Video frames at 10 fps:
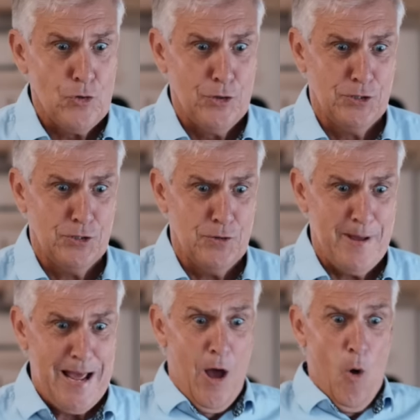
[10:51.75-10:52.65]
There were also just
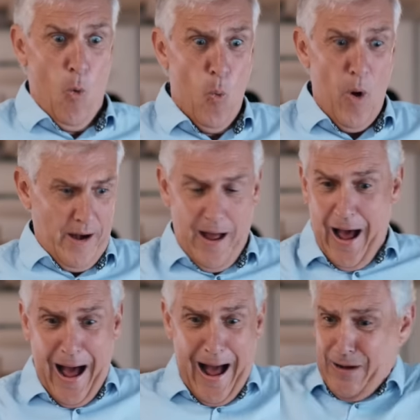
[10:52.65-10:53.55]
periods where it was
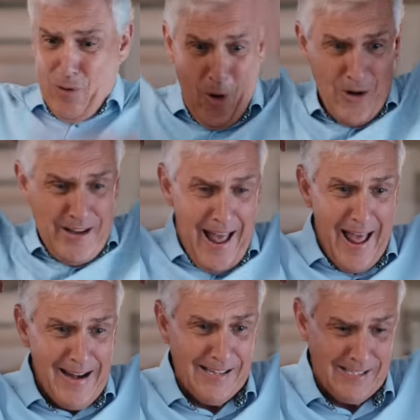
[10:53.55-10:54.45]
lagging, even with
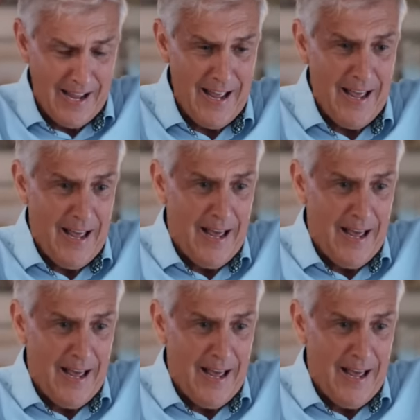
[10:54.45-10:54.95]
Ethernet connected